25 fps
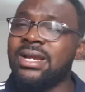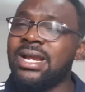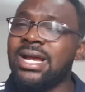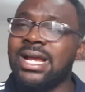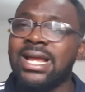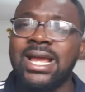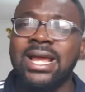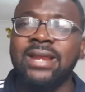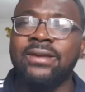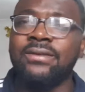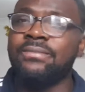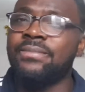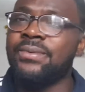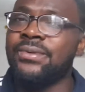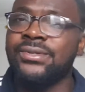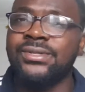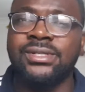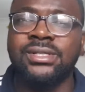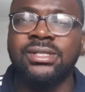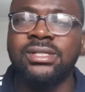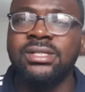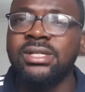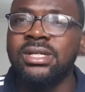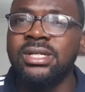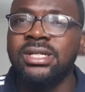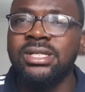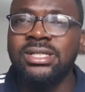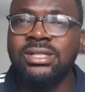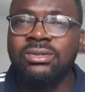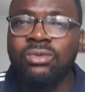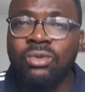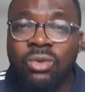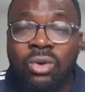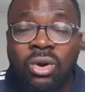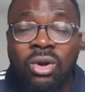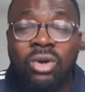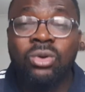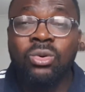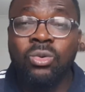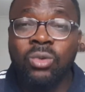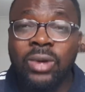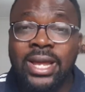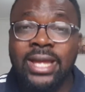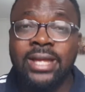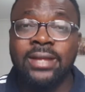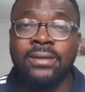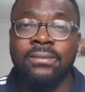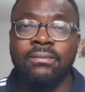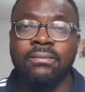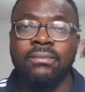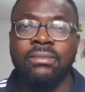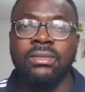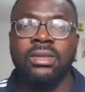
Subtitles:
that kind of person. Run away.